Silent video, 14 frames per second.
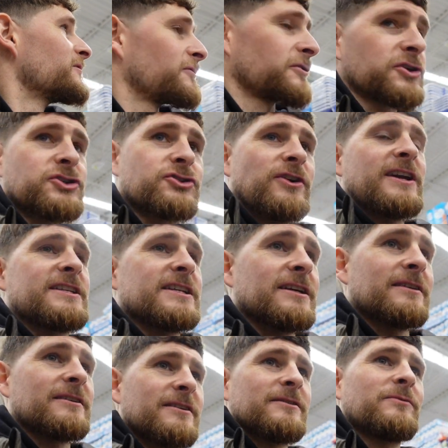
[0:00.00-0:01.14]

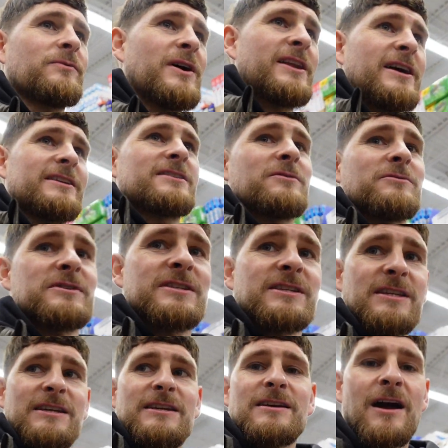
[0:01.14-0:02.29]
frustrating when I don't
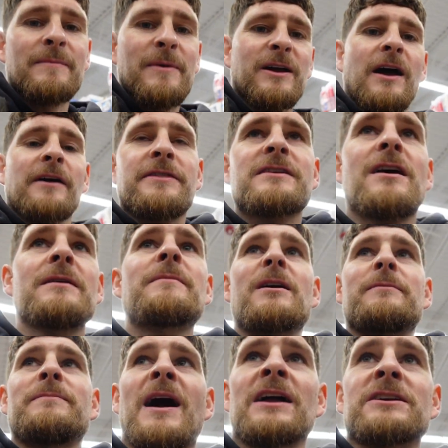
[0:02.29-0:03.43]
see. I think I
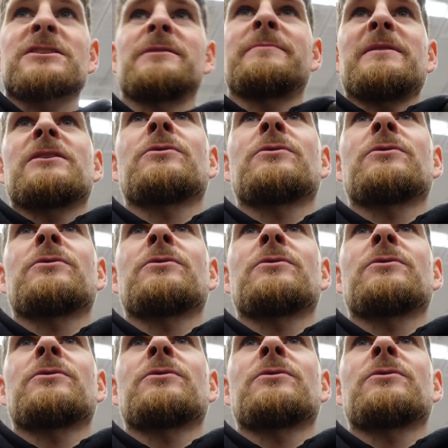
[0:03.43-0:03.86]
might actually be